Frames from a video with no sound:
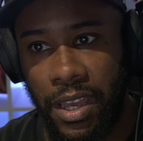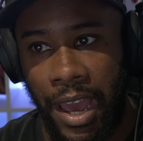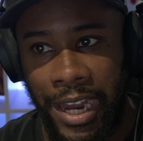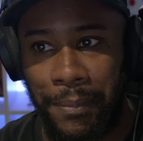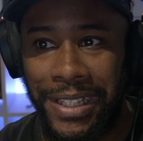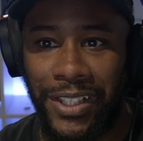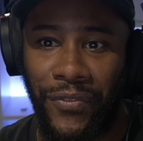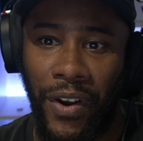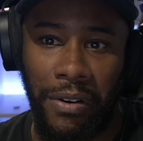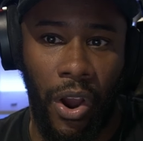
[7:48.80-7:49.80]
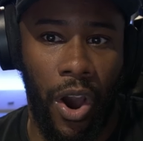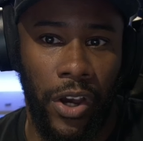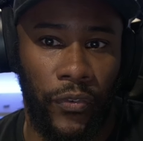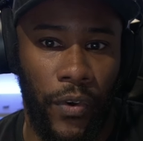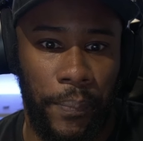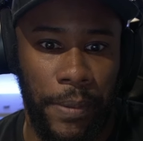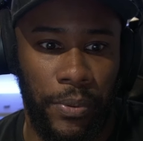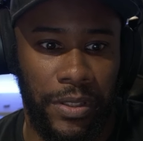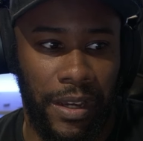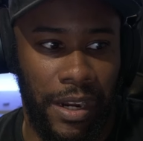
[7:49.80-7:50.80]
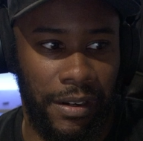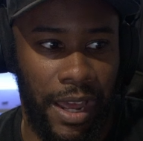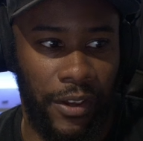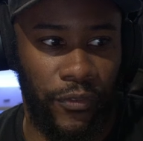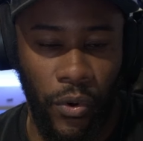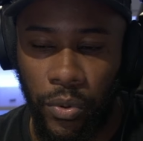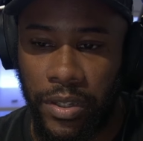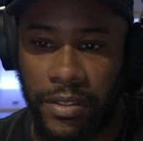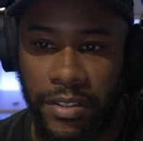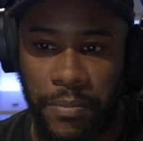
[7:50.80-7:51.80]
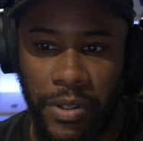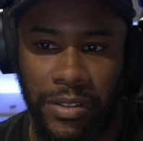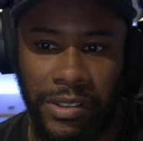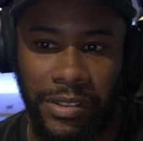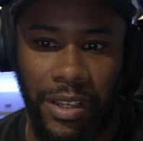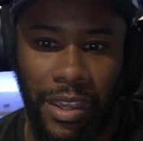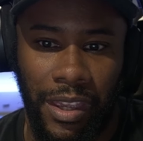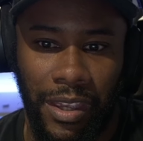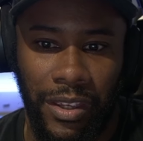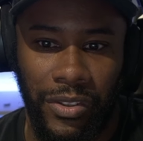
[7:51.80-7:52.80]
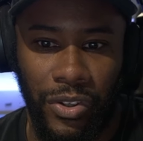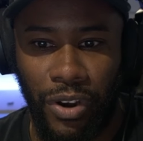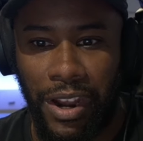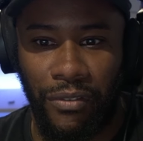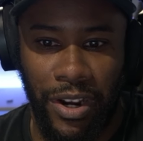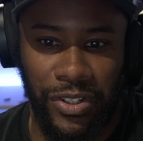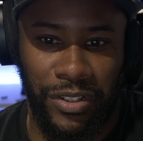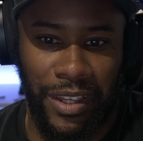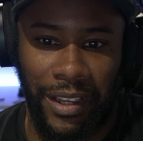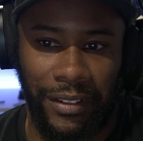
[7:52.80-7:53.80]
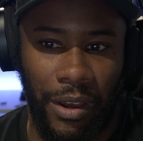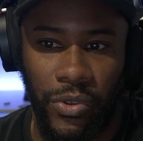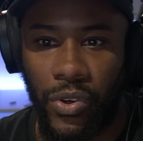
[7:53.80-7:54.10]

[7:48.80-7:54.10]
and it makes it very hard for people to kind of like focus because you're trying to rush King down.